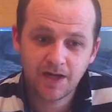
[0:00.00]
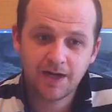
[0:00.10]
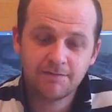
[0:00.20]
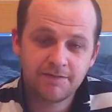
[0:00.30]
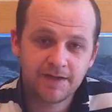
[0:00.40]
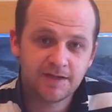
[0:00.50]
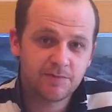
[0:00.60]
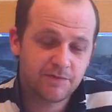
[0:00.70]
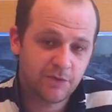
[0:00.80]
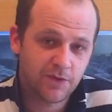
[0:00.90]
I feed
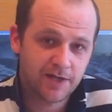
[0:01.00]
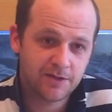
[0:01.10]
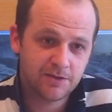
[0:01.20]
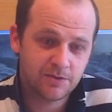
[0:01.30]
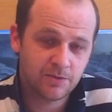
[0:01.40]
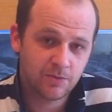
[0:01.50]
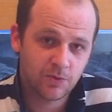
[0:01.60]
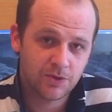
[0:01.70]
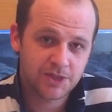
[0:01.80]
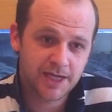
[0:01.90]
them before I do the
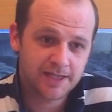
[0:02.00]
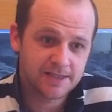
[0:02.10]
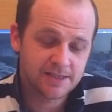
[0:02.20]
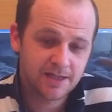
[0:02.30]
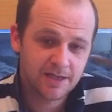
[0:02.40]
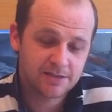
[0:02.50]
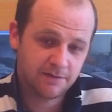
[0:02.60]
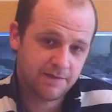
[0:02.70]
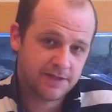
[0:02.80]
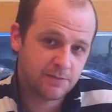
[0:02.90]
water change, so
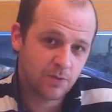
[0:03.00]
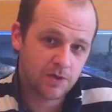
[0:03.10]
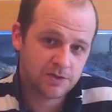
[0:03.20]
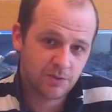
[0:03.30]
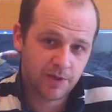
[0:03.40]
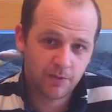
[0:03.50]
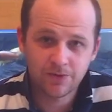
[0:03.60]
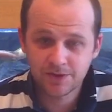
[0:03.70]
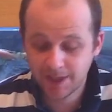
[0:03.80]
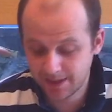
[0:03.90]
I feed them once on my
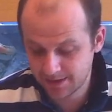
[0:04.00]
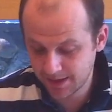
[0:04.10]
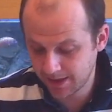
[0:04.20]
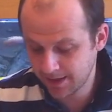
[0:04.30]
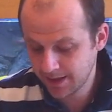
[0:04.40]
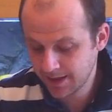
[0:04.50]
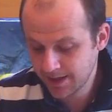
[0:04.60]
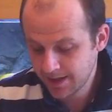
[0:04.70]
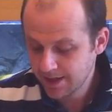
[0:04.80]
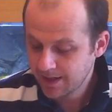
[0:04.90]
water change day.
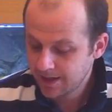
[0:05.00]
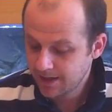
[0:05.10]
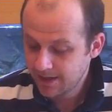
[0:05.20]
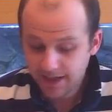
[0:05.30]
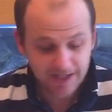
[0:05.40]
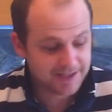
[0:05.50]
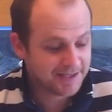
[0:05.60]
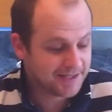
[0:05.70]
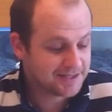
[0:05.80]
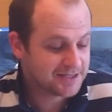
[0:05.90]
I
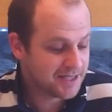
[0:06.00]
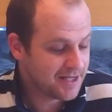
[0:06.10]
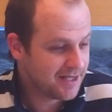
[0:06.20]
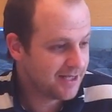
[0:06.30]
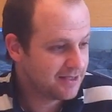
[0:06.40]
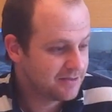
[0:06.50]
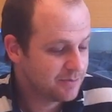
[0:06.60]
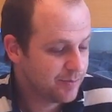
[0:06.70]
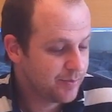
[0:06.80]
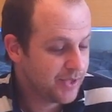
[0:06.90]
think that's
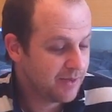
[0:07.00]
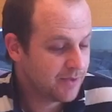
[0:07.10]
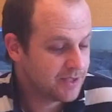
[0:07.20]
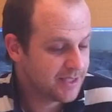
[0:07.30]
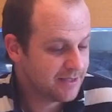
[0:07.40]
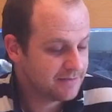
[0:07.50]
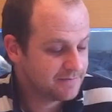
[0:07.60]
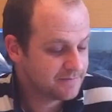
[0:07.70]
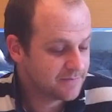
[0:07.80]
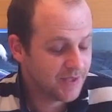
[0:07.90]
pretty much it.
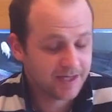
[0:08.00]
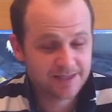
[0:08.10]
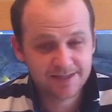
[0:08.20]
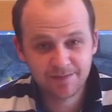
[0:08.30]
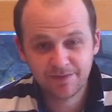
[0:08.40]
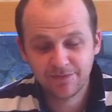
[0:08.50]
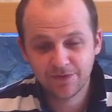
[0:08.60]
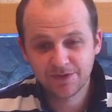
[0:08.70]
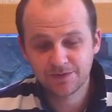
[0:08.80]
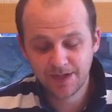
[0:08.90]
Like I said
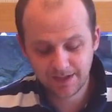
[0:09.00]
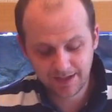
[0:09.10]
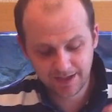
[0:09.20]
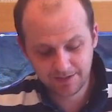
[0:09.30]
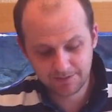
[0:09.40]
before as well,